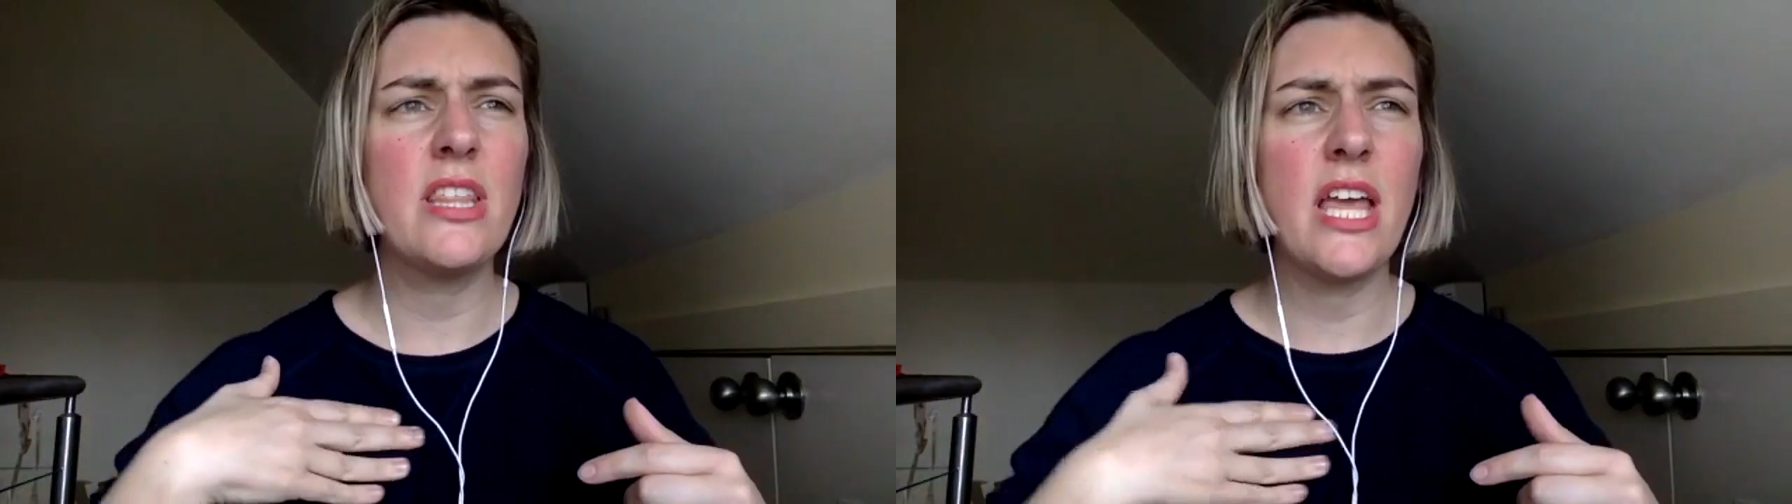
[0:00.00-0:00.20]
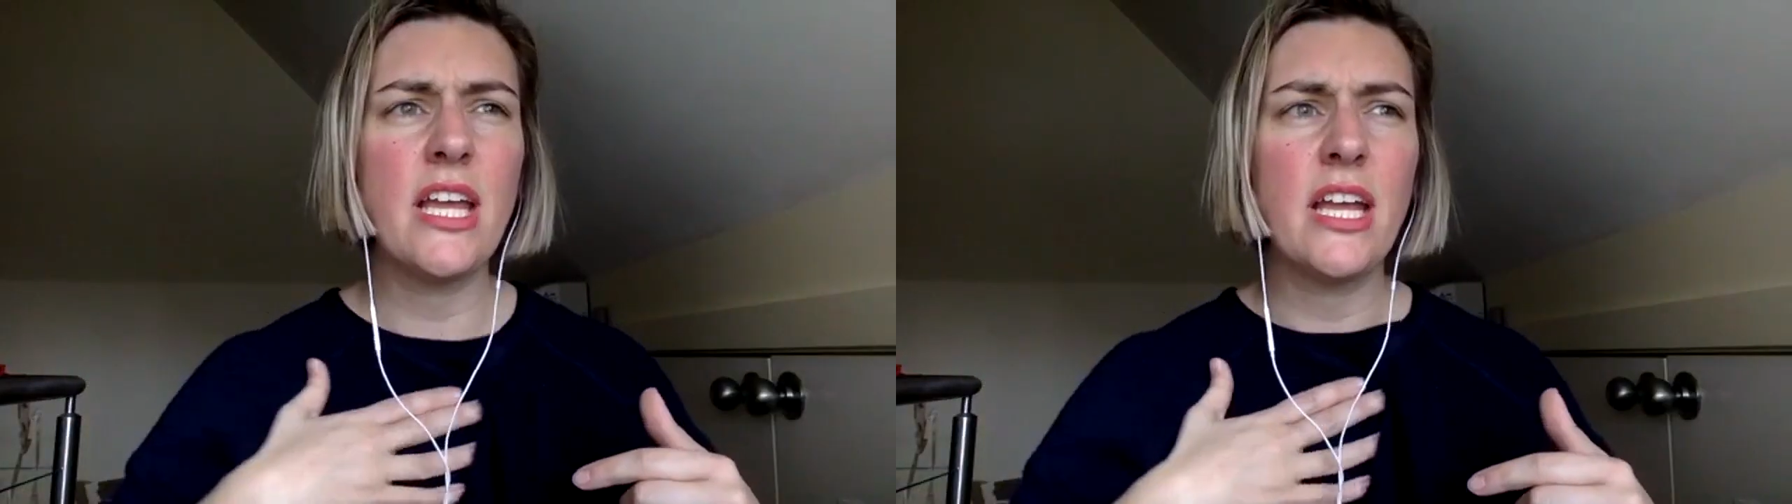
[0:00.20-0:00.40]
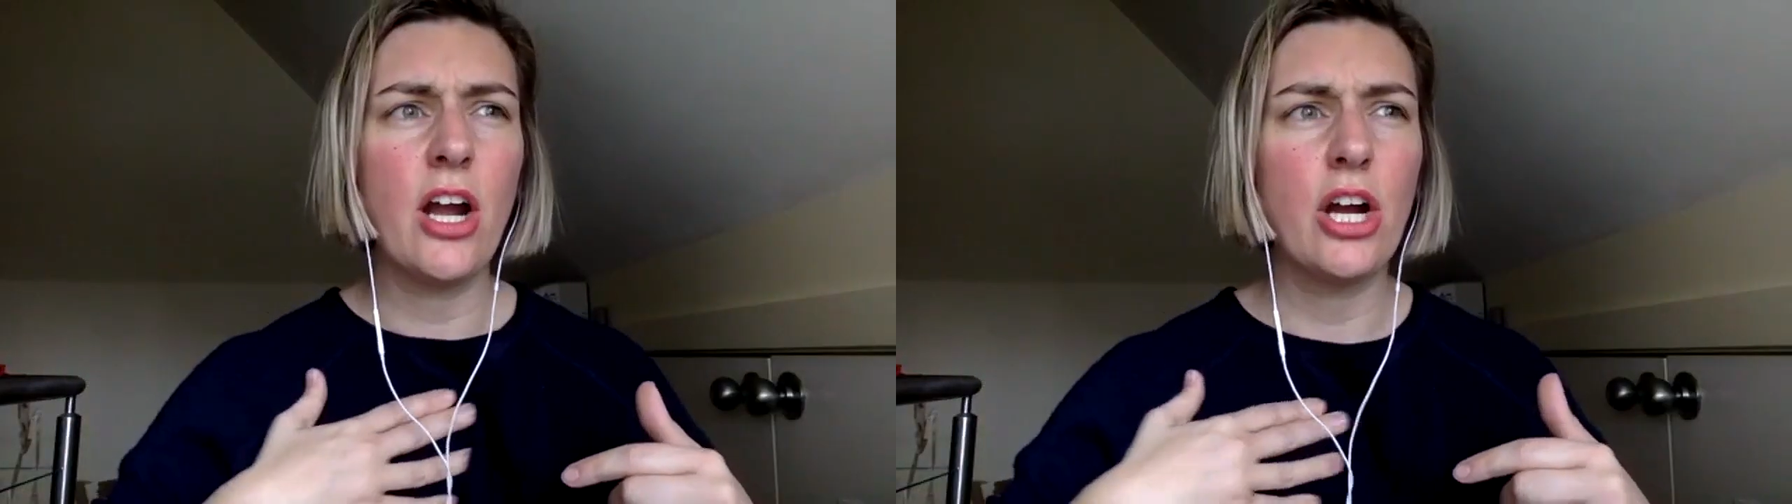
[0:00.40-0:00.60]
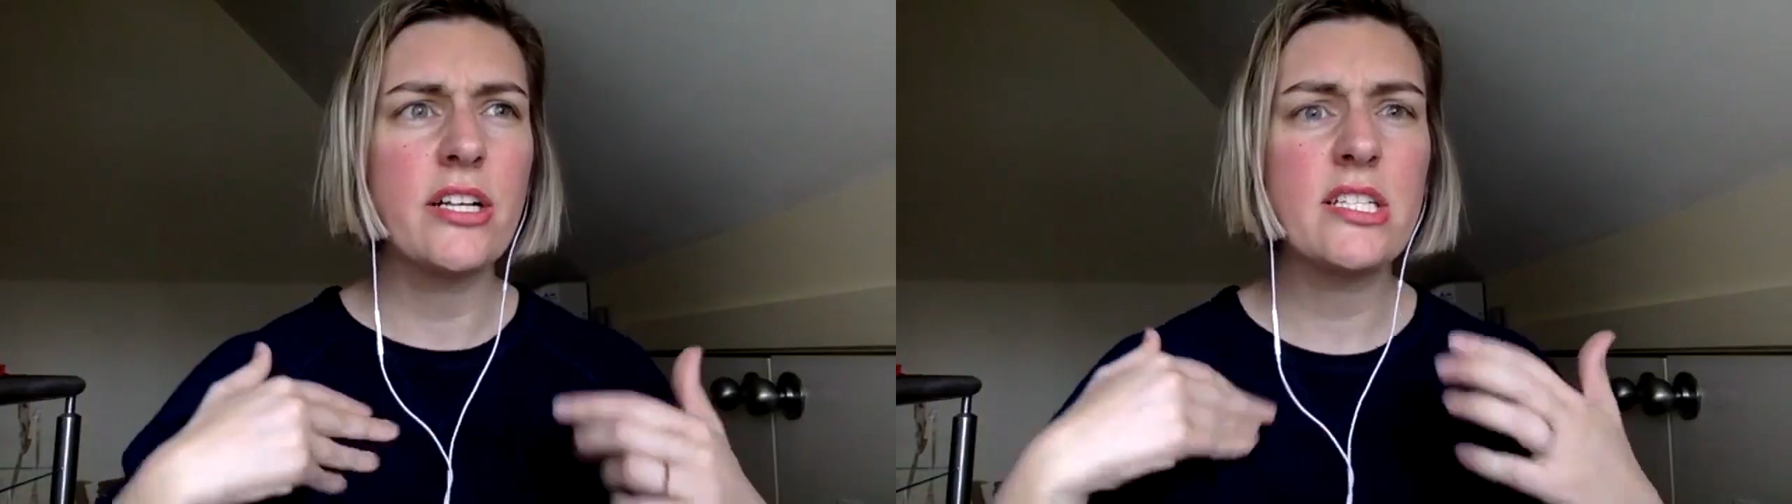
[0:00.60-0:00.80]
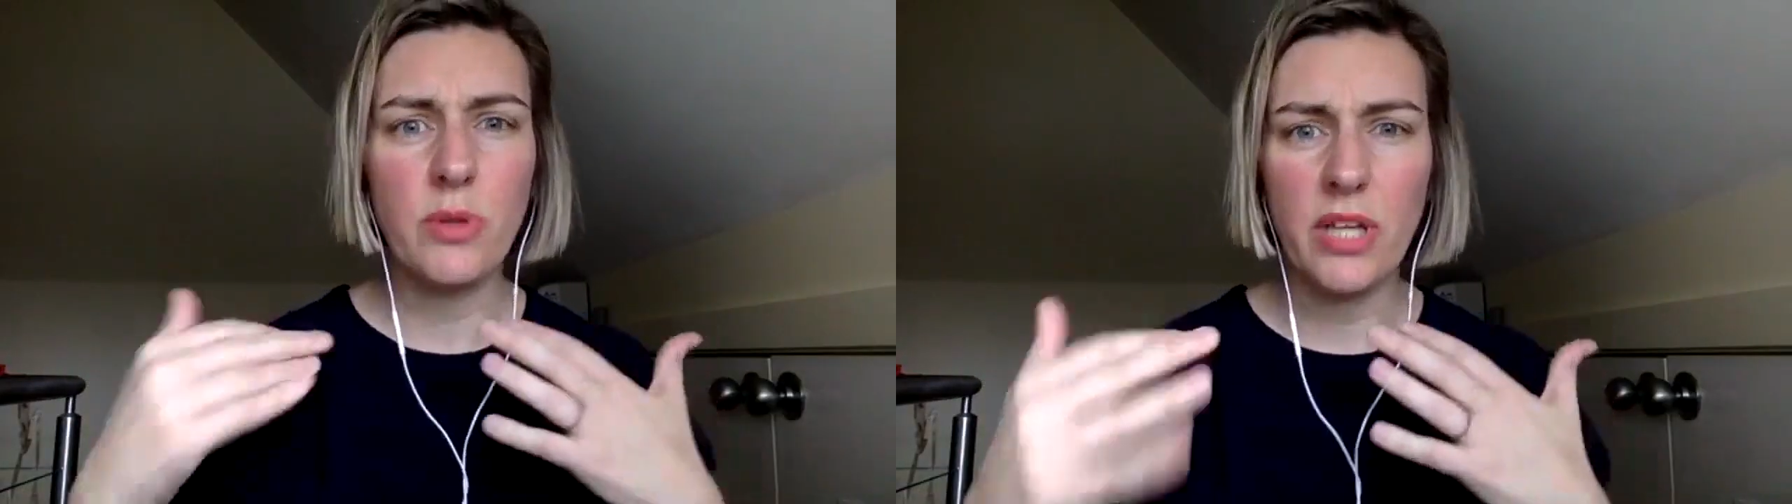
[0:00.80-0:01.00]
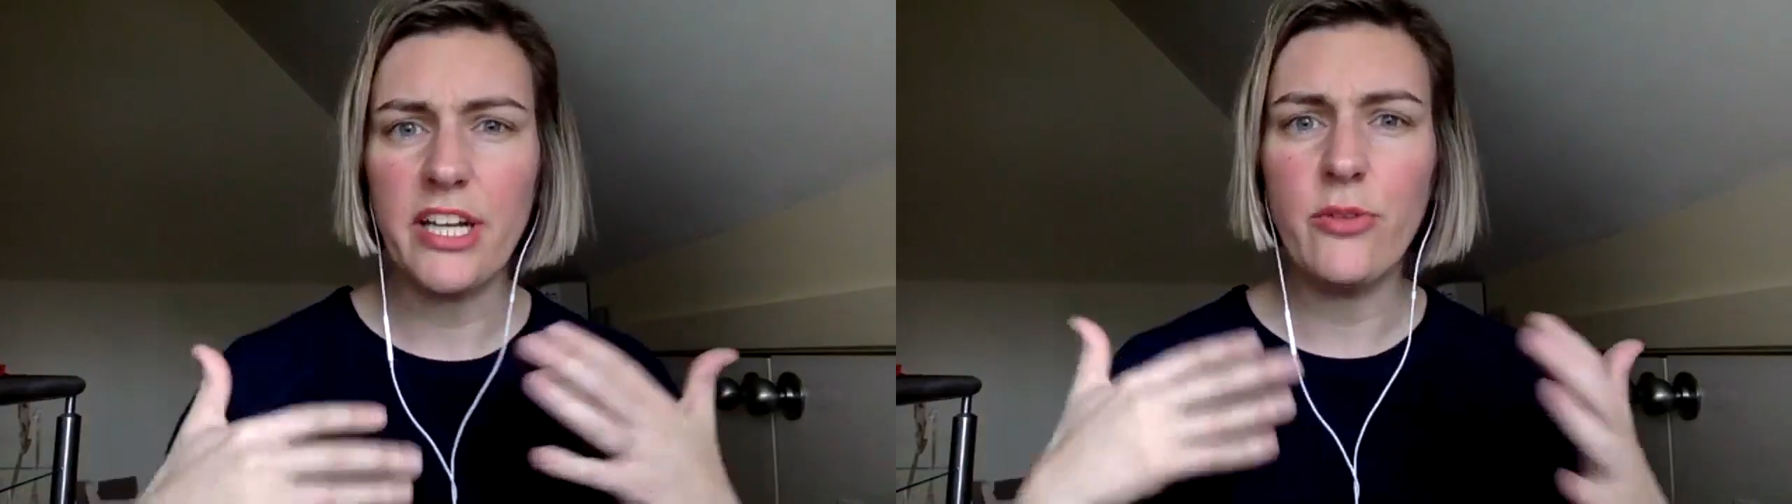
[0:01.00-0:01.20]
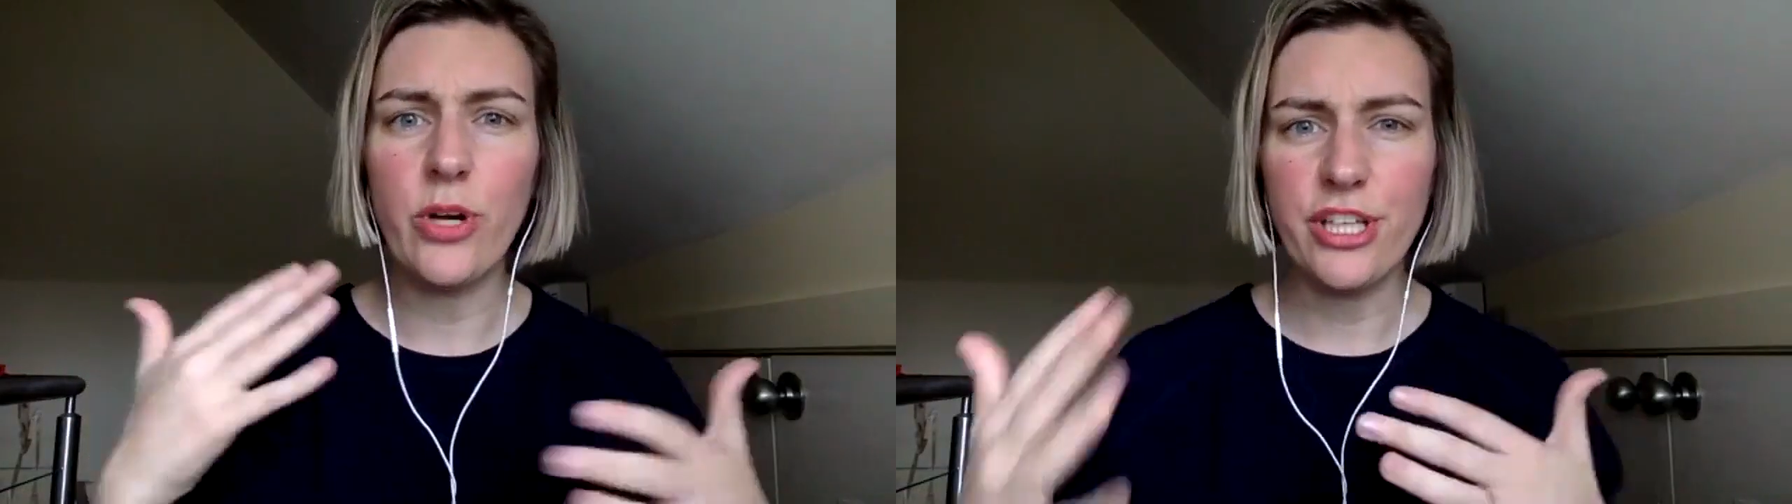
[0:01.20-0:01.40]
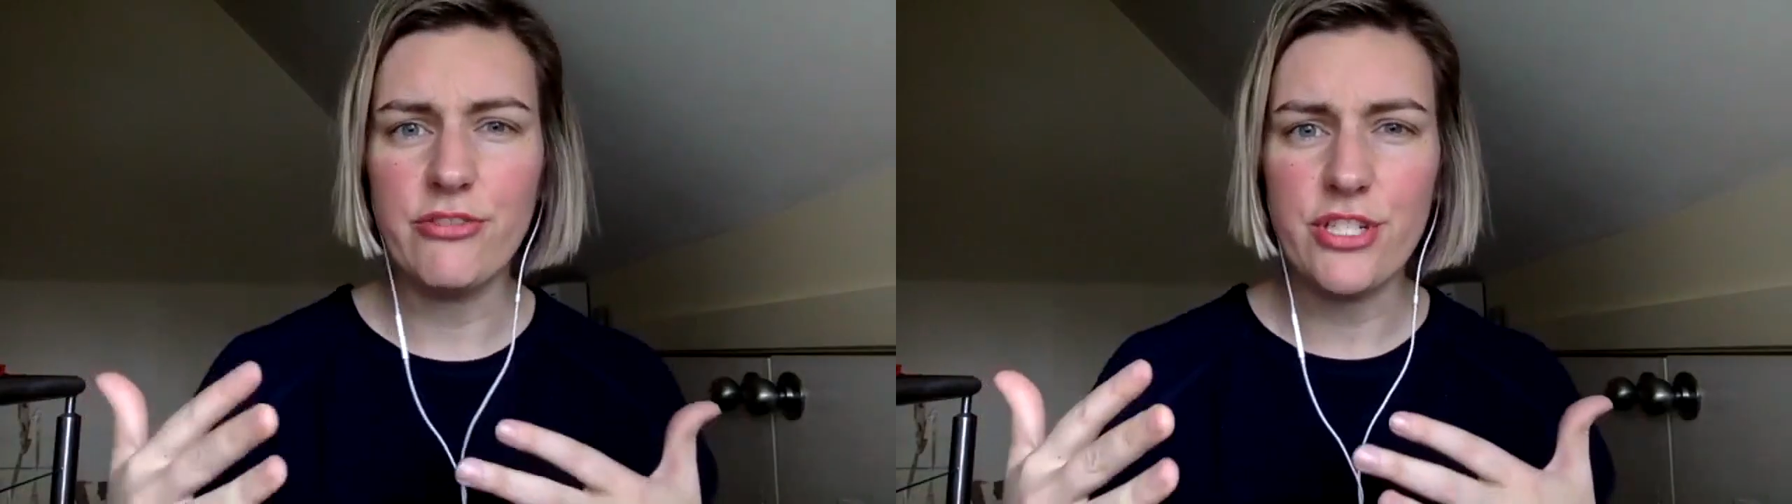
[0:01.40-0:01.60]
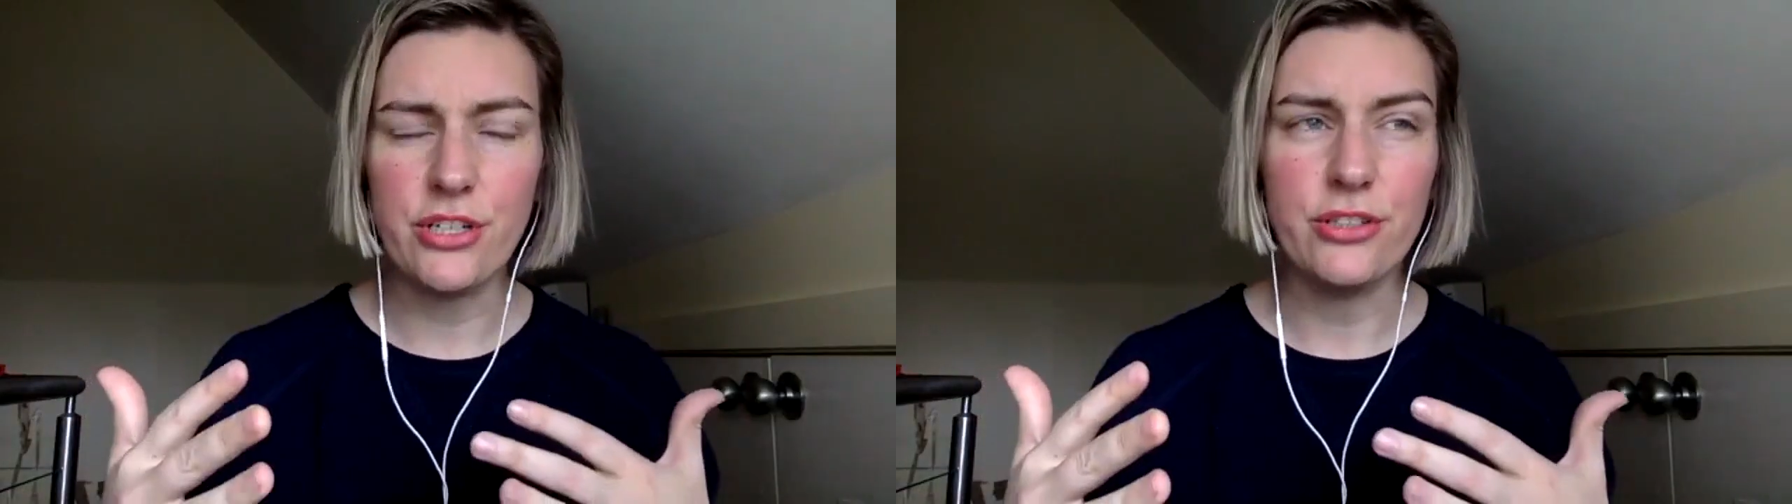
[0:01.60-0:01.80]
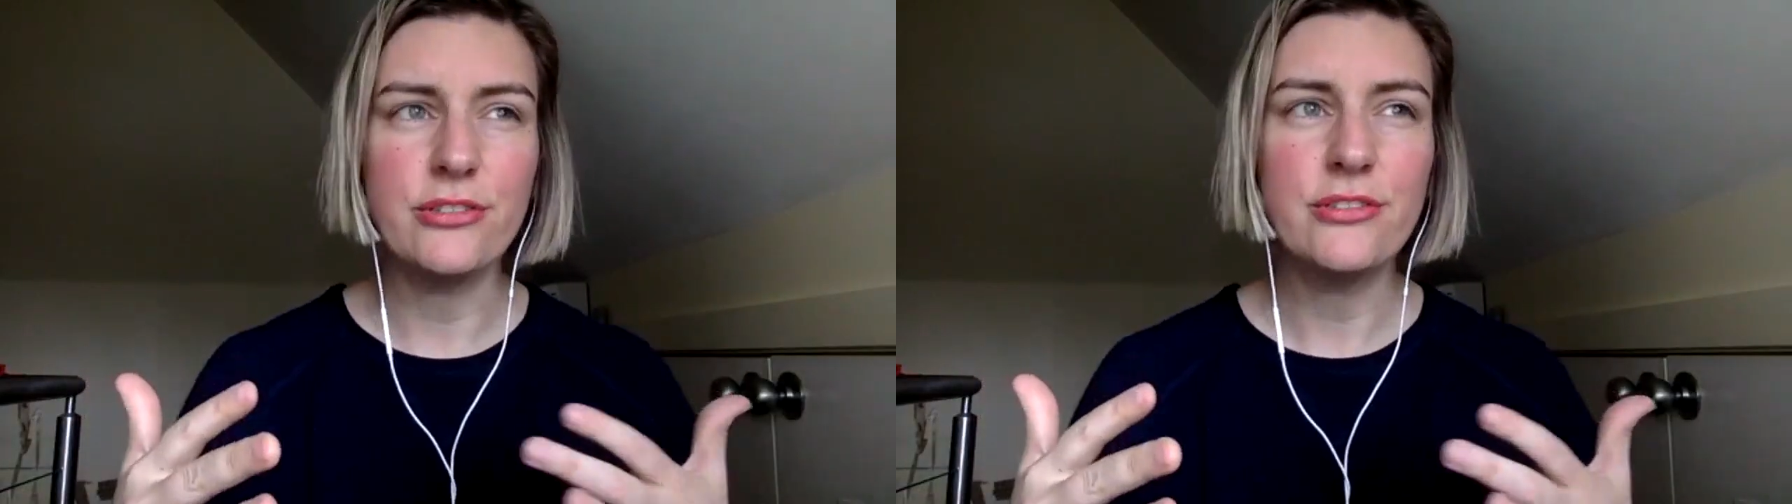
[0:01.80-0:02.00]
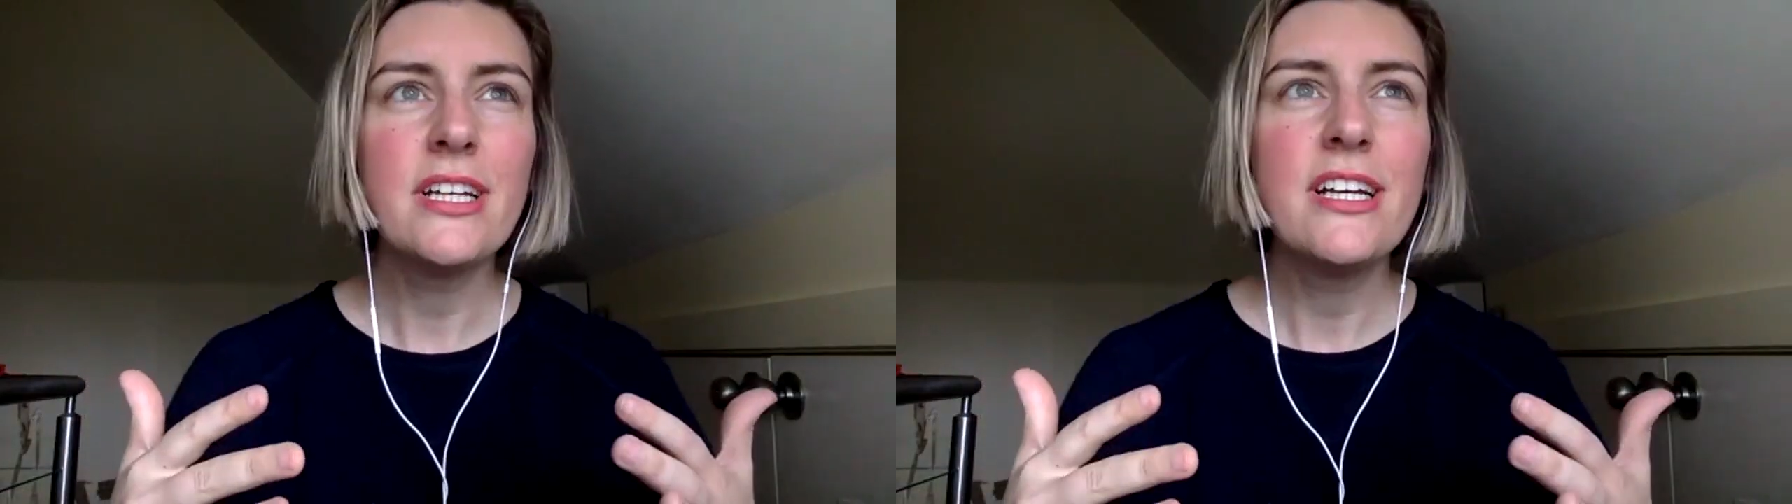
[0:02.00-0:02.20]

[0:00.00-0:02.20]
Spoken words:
they are explaining what you do.